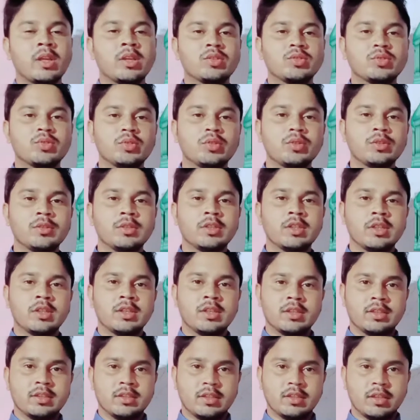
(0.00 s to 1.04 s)

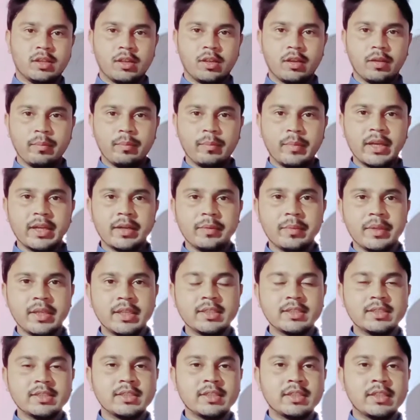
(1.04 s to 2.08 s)
So the government
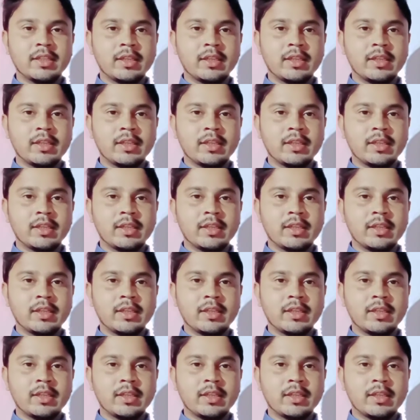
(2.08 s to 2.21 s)
means